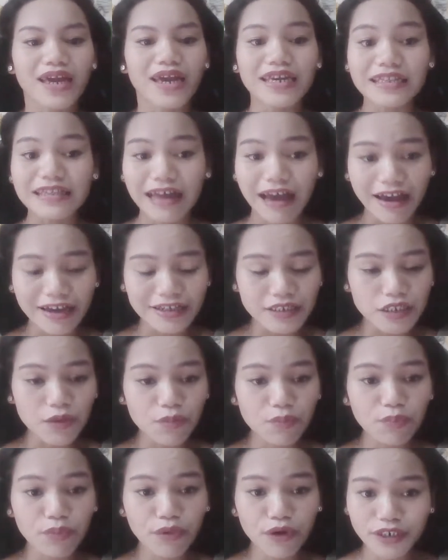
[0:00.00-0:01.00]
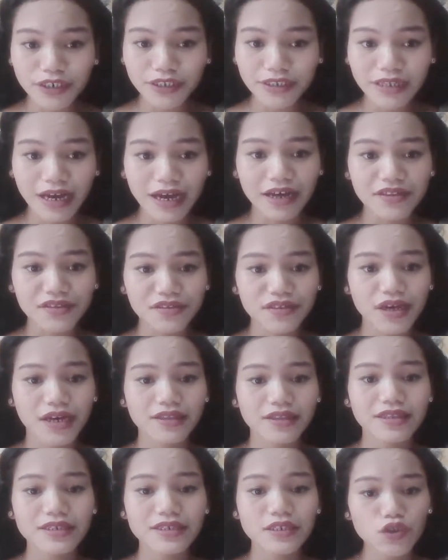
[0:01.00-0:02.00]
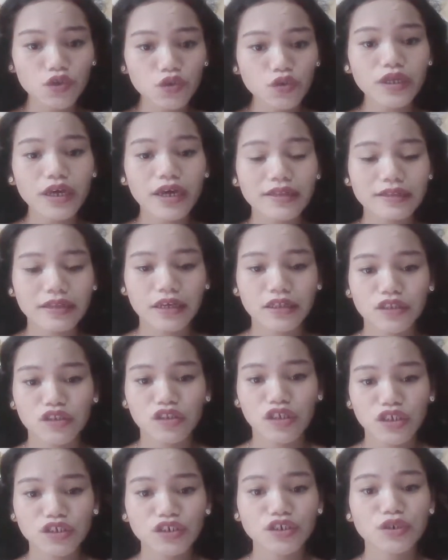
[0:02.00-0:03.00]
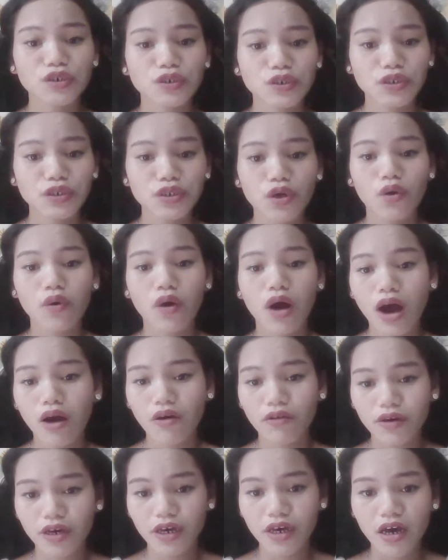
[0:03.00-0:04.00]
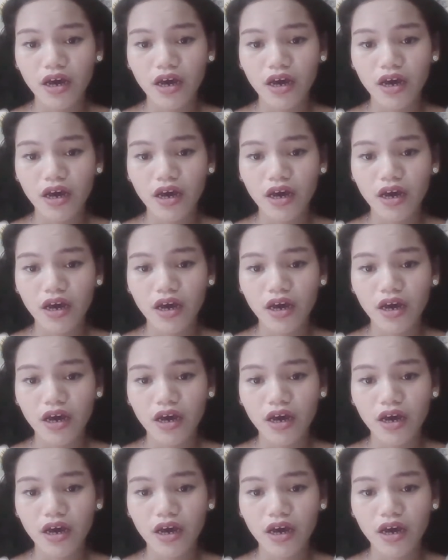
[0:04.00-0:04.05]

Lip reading: it is important that the student and teachers know how